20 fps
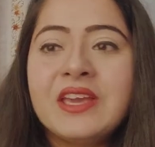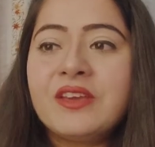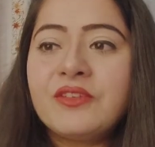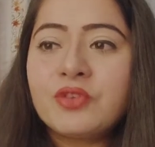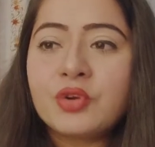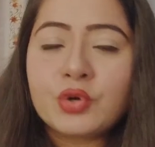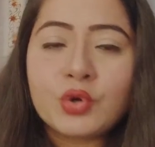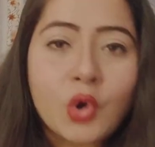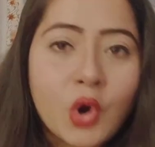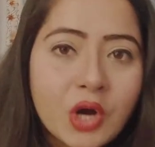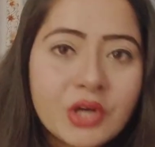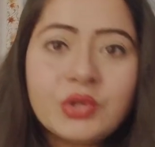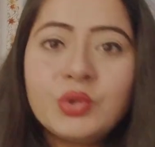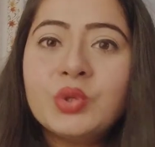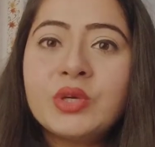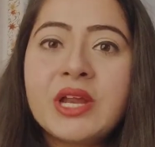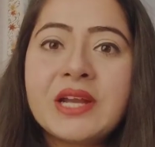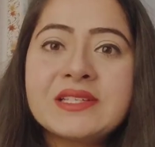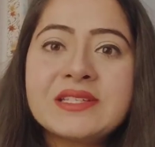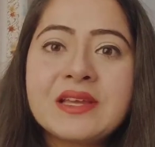If you're not
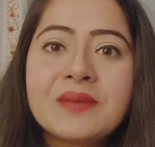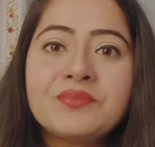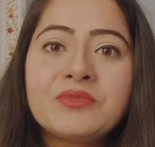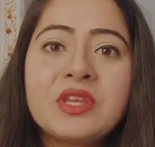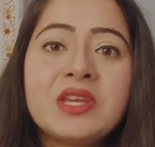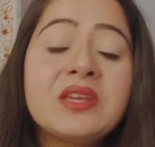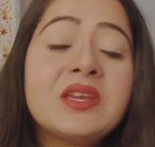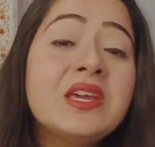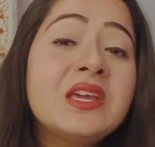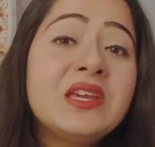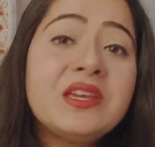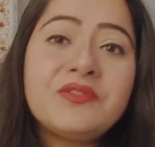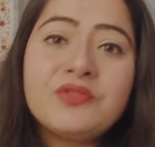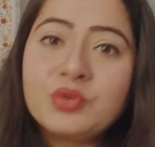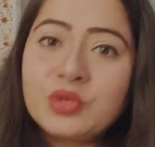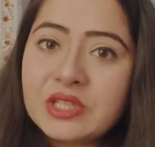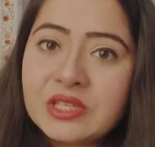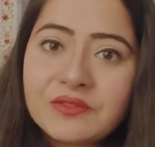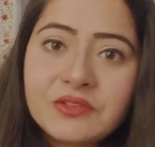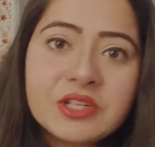good at something, if
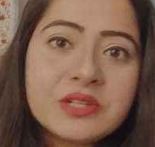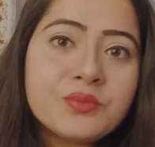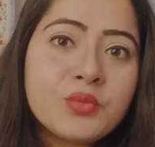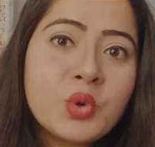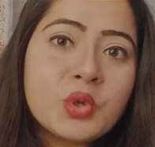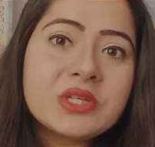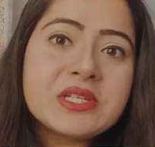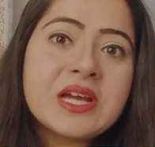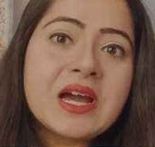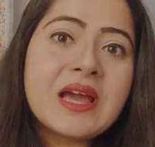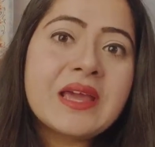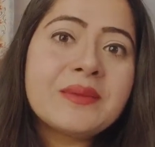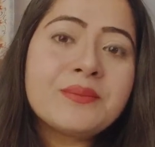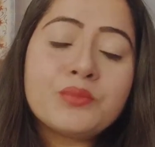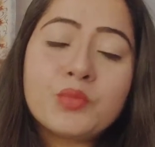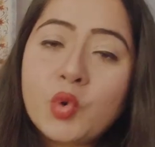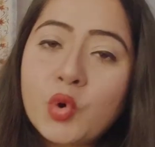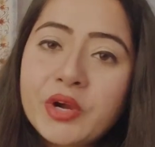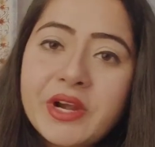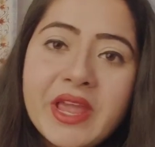you give it more time,
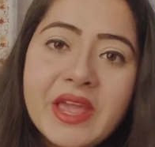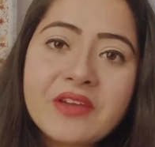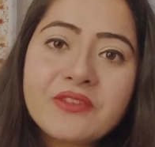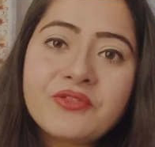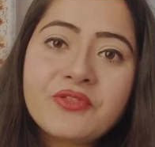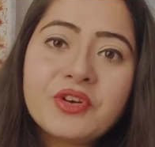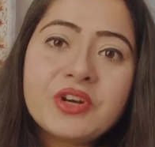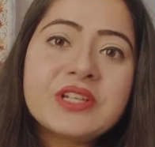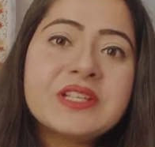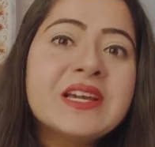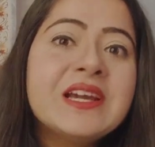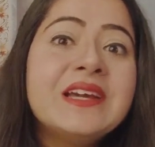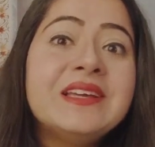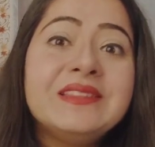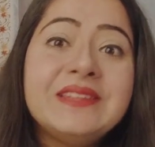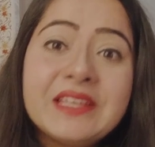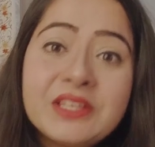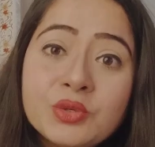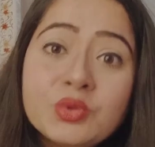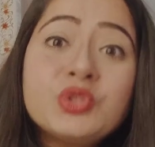more effort,
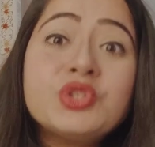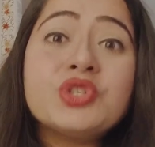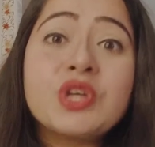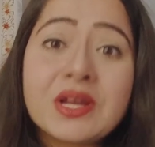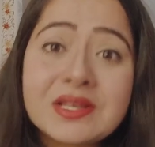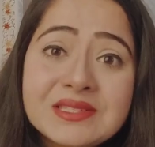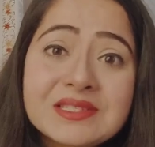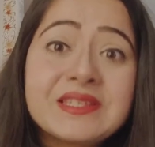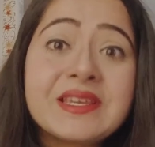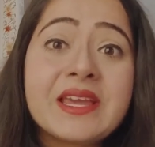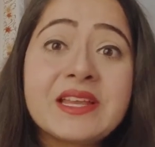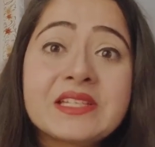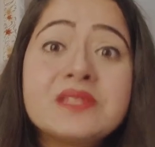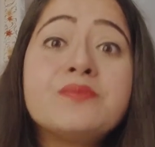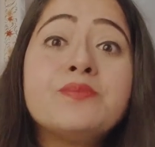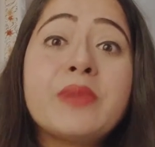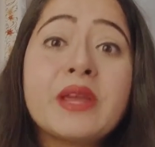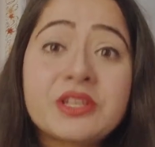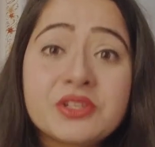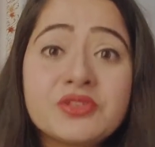then you just
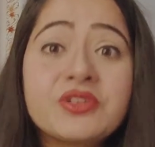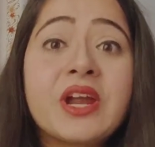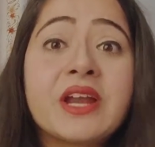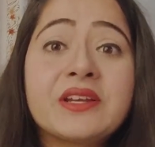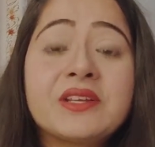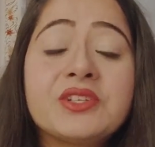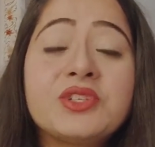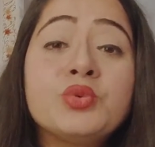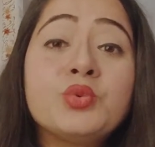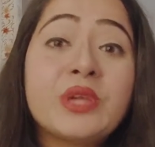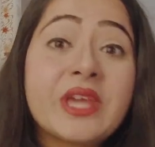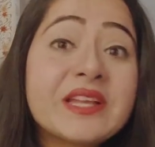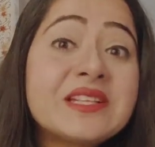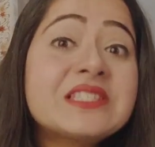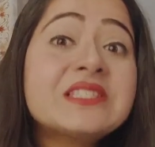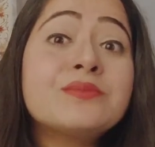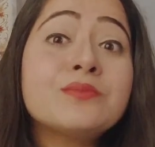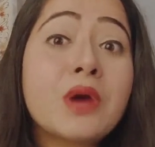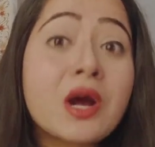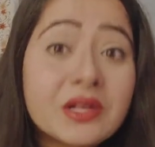get better at it. You
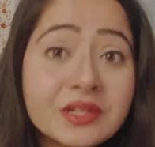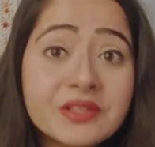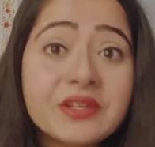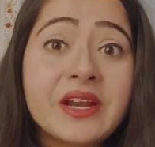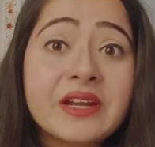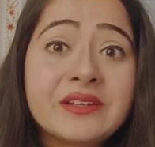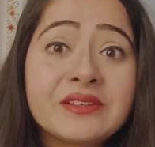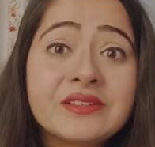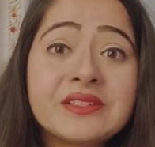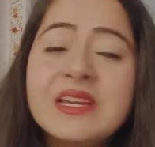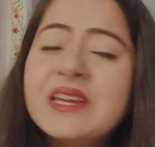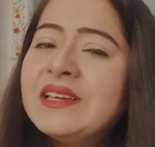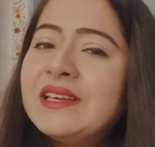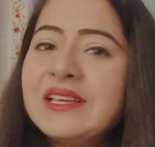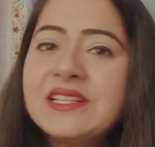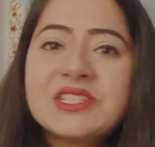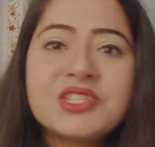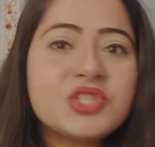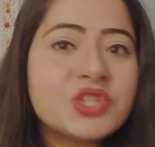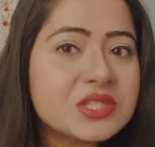get smarter at it.
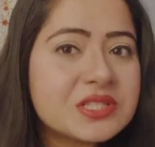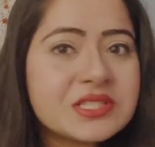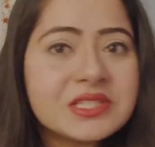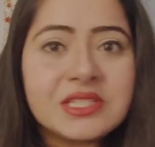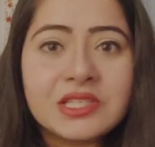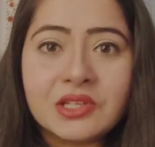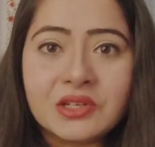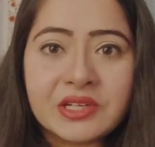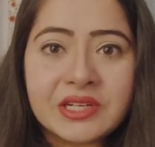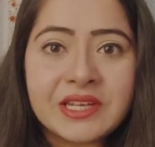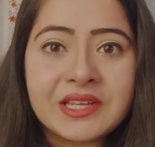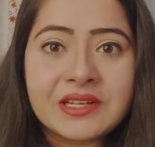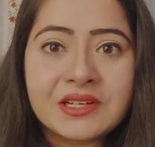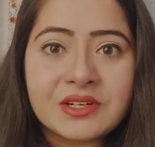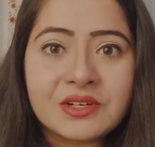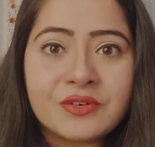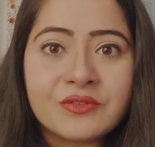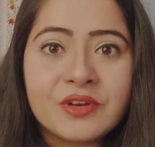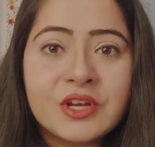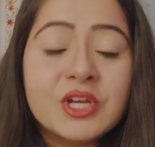It's just the learning
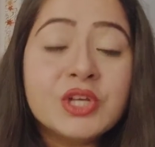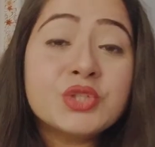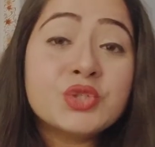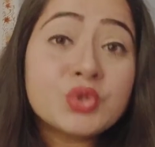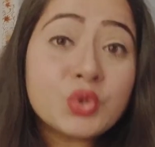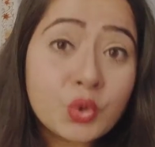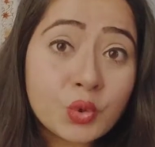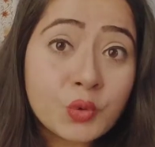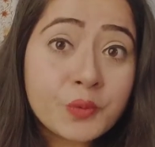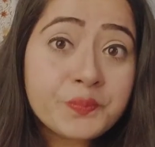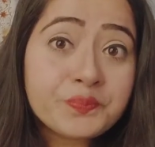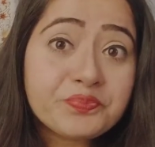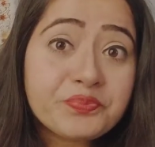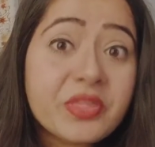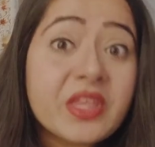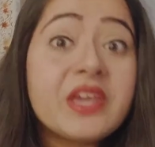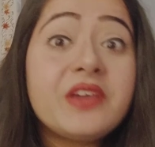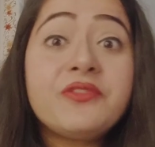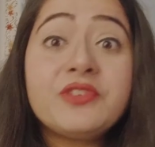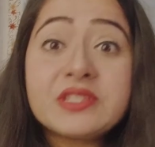curve. So
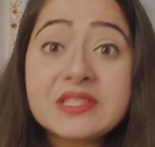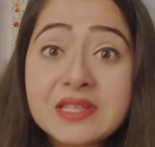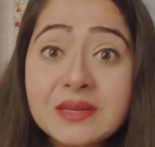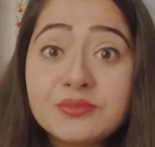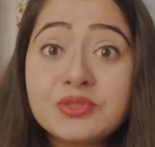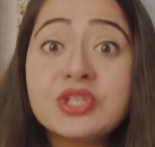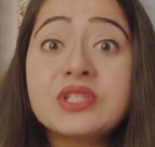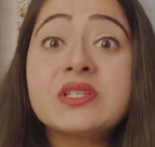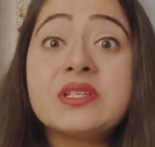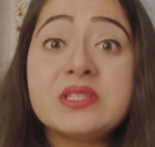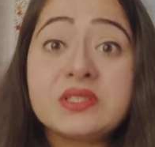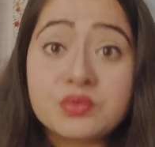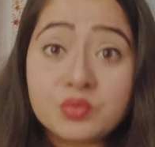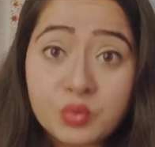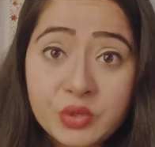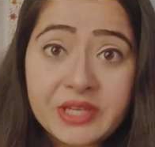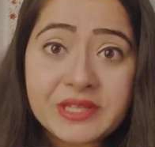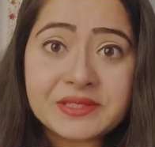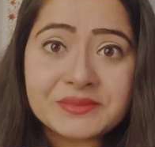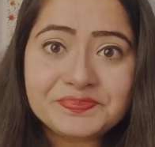if a subject is
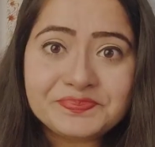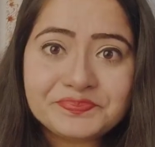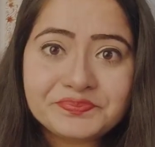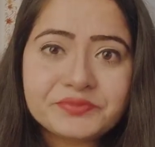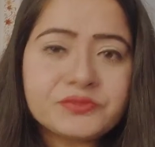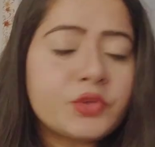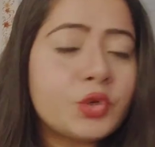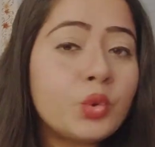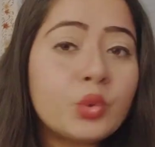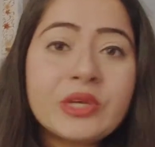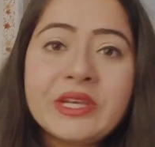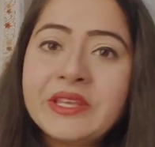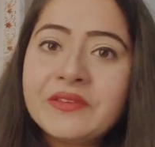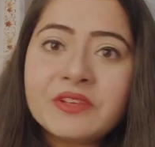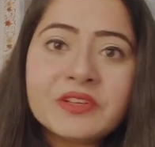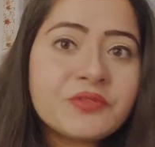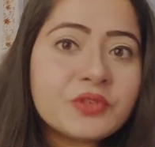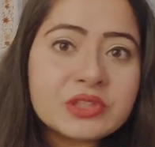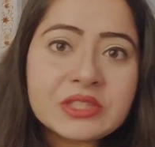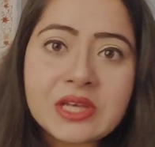weak, don't
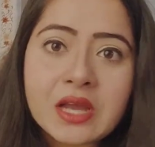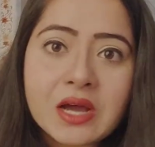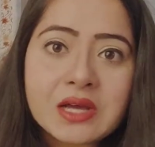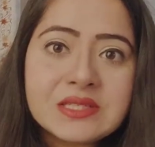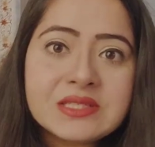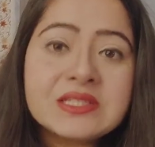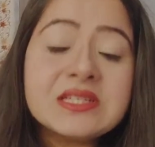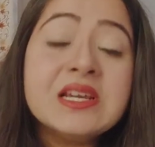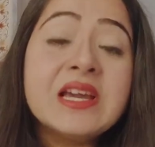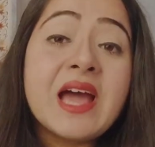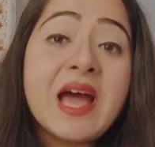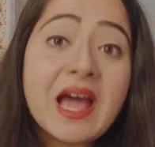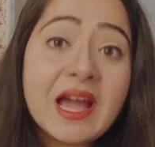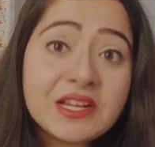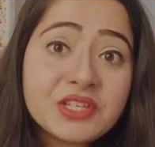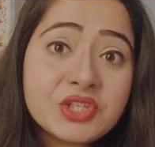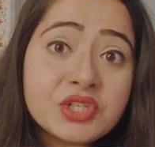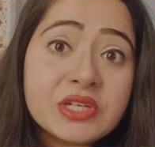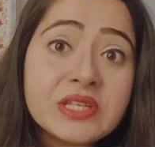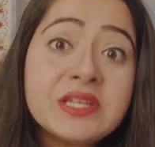leave it for the last.
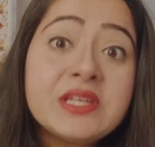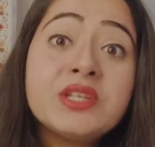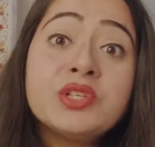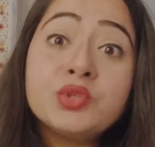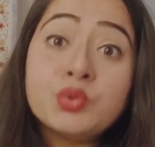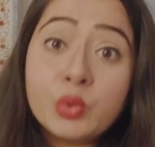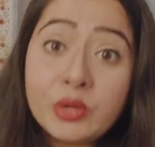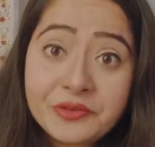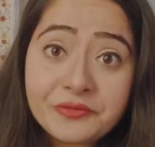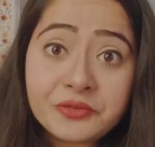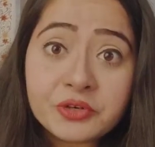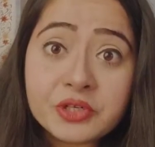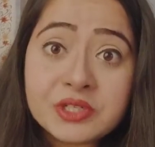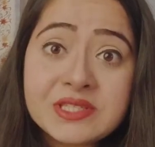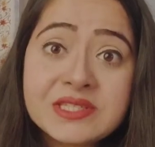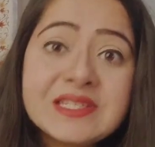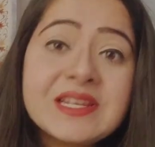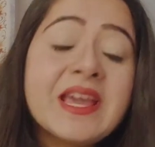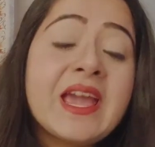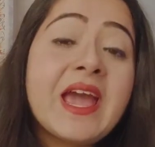Actually, do it
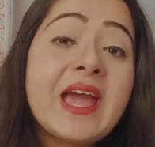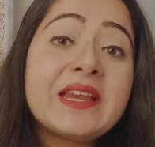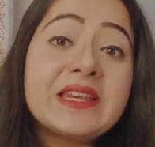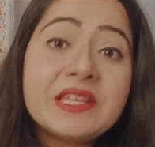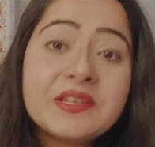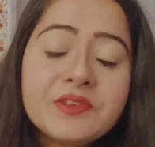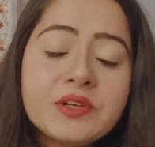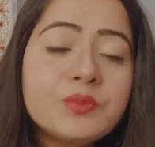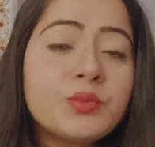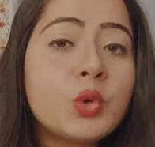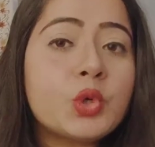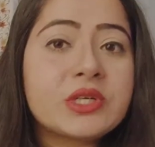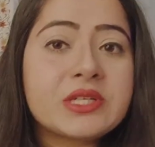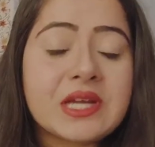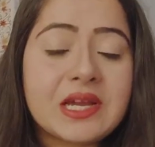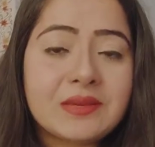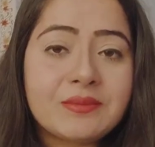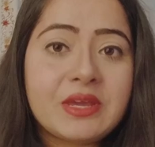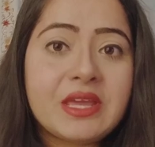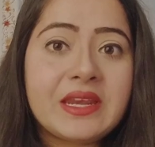first and give it more
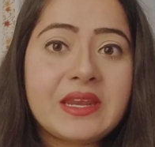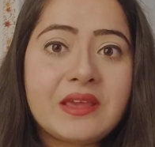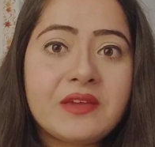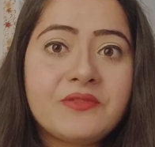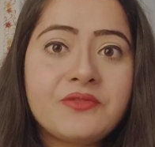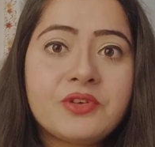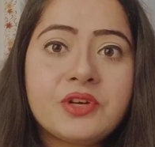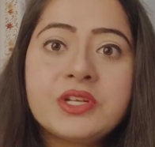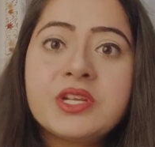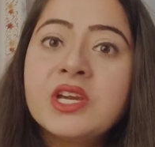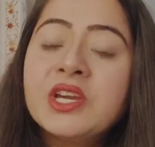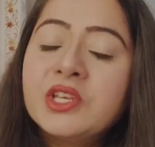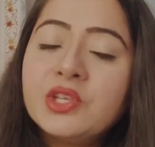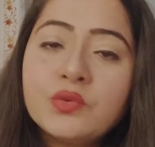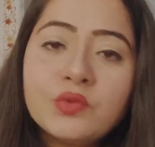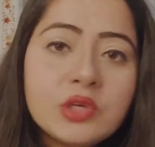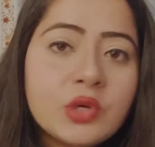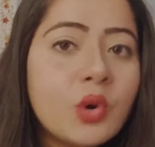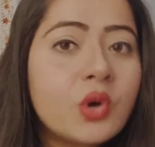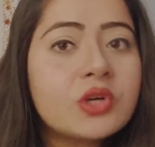time and effort.
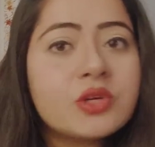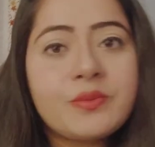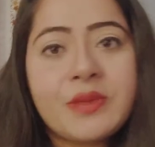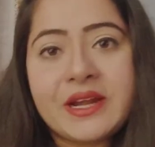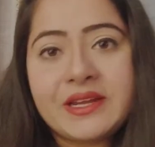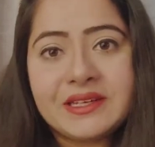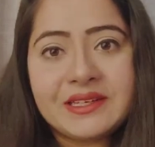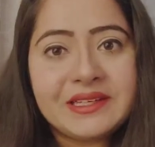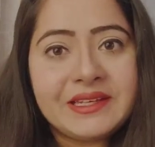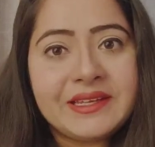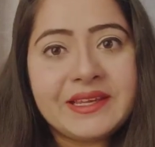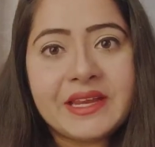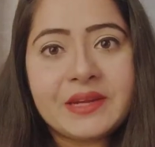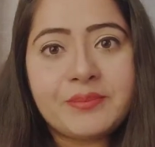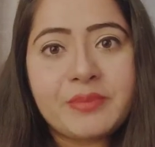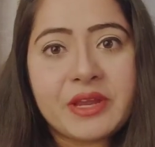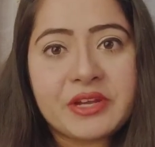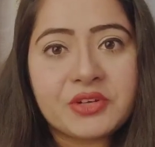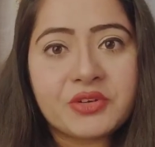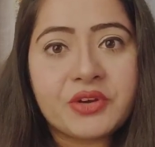You will automatically
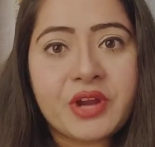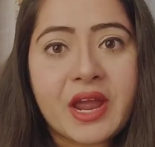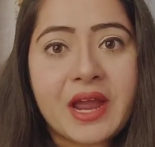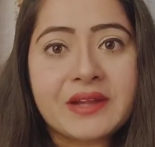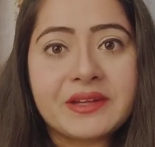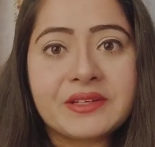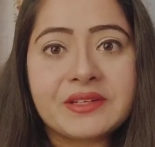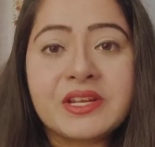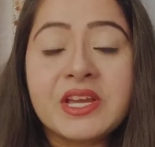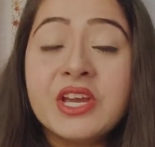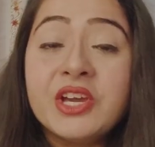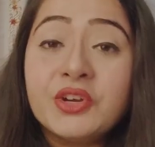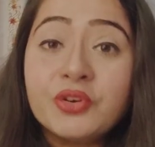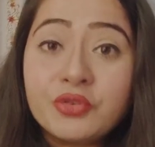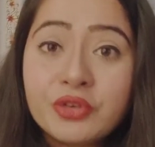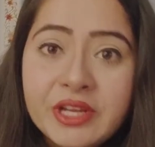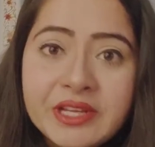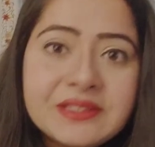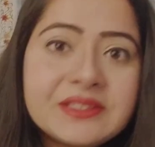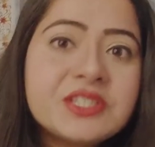get better at it.
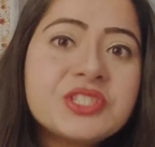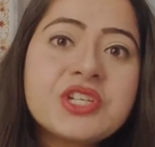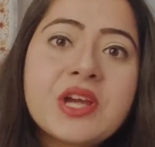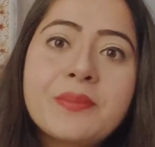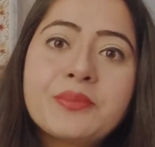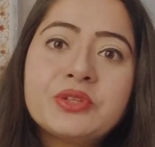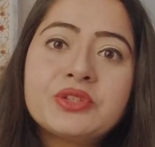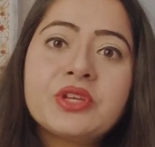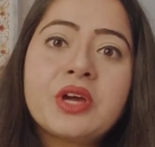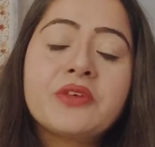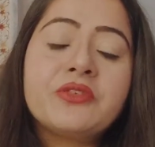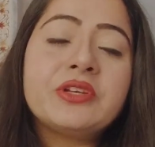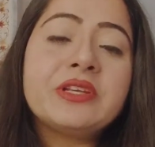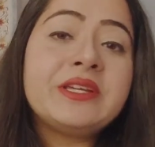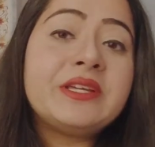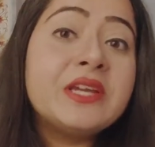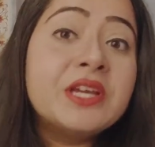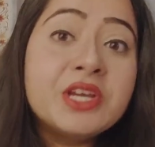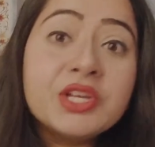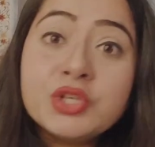Read the chapter
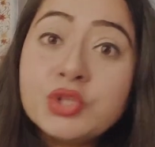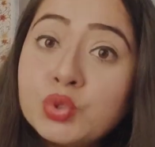thoroughly.